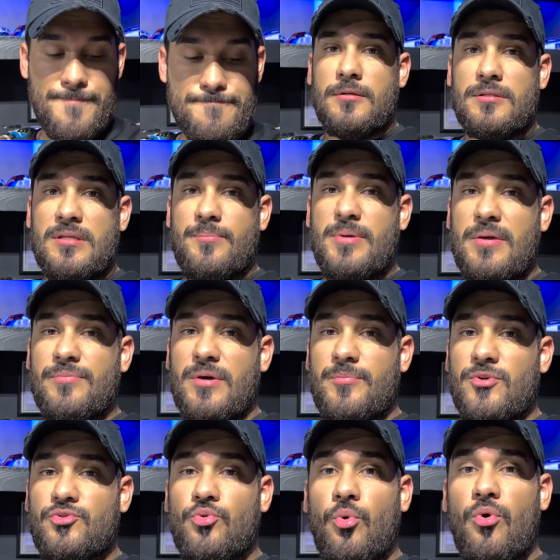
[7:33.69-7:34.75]

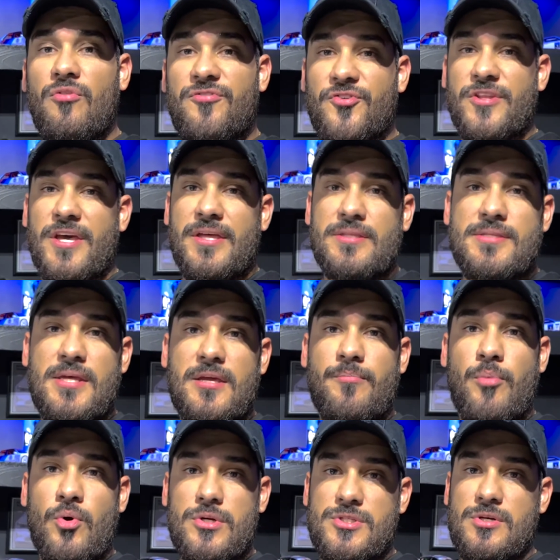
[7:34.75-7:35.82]
BMW tool for the
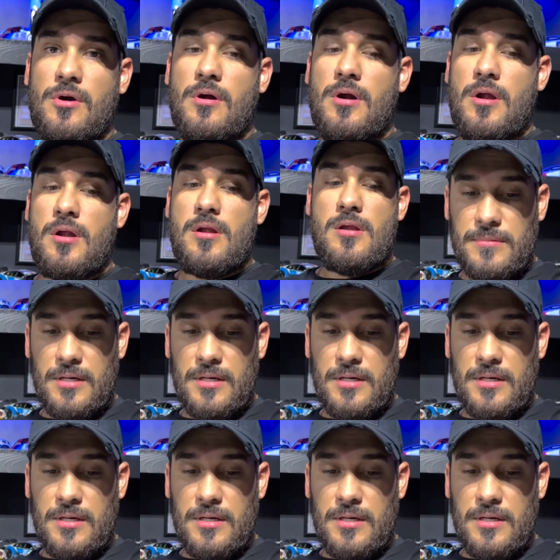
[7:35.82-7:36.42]
intake ports are,